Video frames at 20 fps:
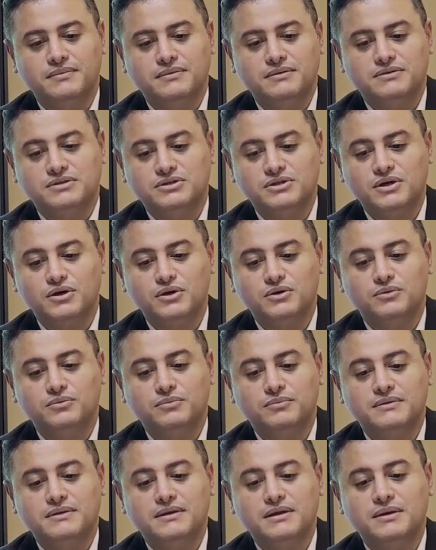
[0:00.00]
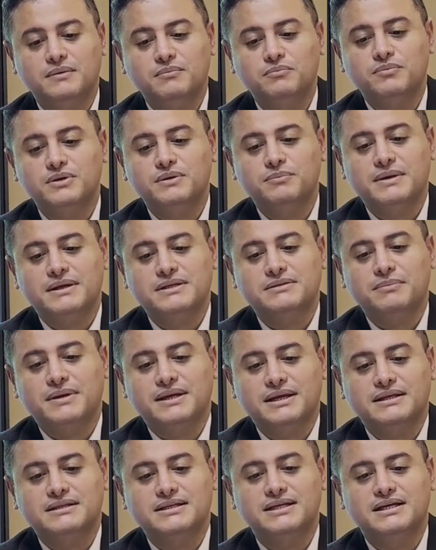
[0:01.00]
So, we must
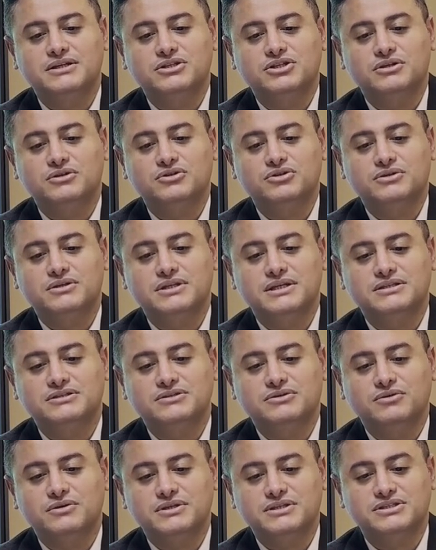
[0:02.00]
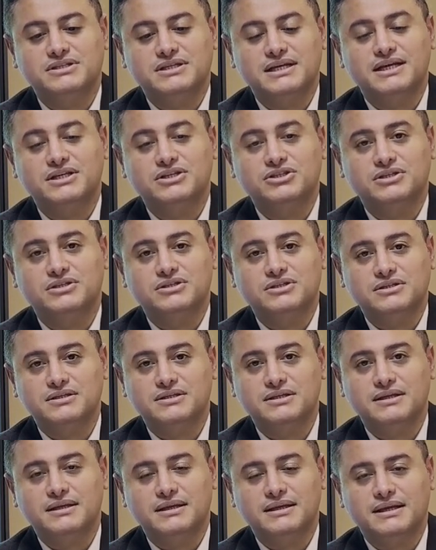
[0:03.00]
pay attention to these three stages
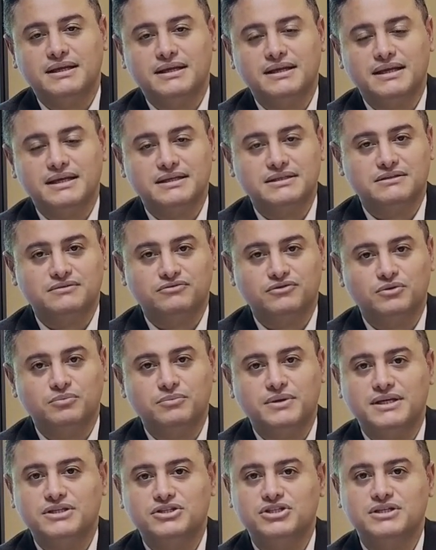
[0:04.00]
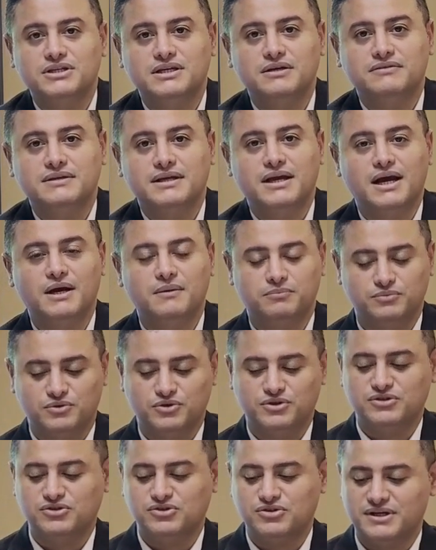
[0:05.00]
in the formation of an
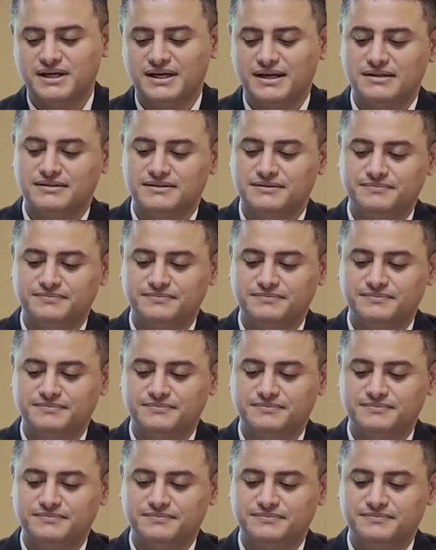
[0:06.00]
upward trend.